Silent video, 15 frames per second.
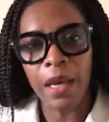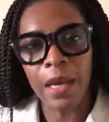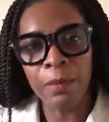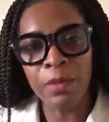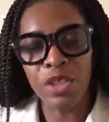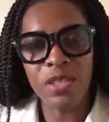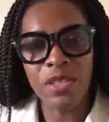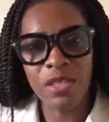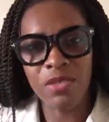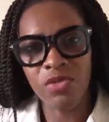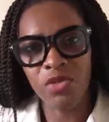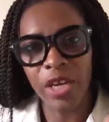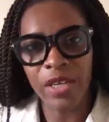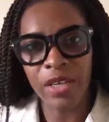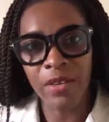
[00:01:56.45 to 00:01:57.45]
Just
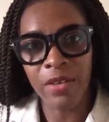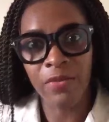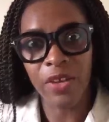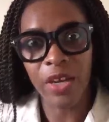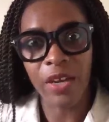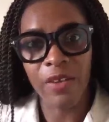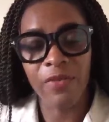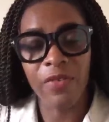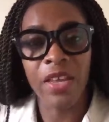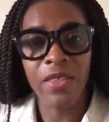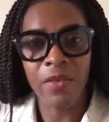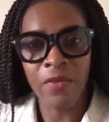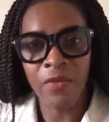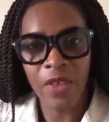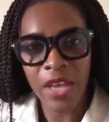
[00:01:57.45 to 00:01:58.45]
trying to verify
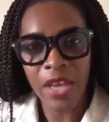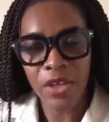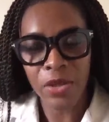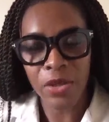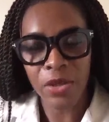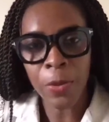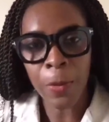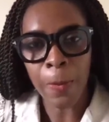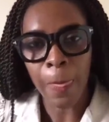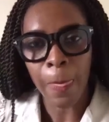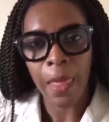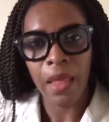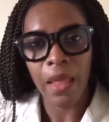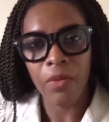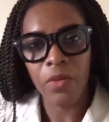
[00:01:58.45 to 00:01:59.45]
the venue.
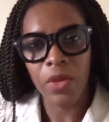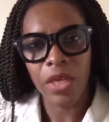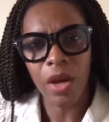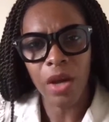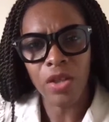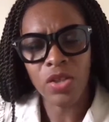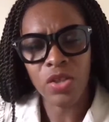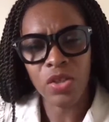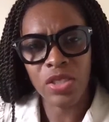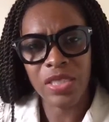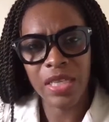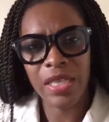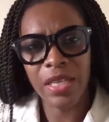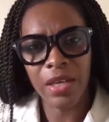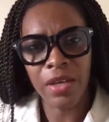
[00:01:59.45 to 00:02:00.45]
We also
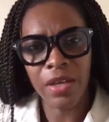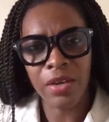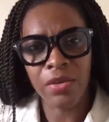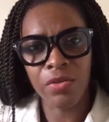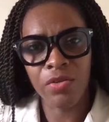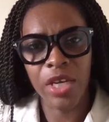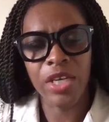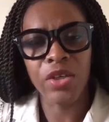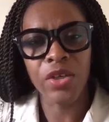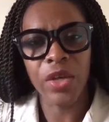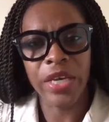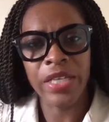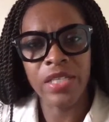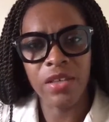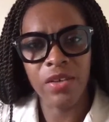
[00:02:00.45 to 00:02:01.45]
did a radio
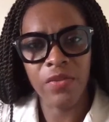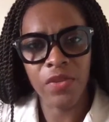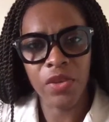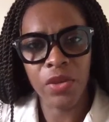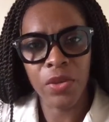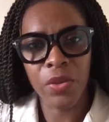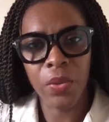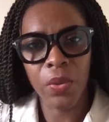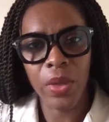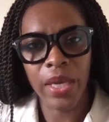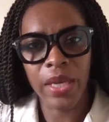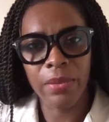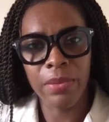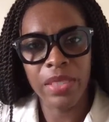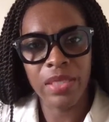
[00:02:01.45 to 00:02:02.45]
interview
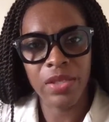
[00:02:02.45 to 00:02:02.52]
when Mr.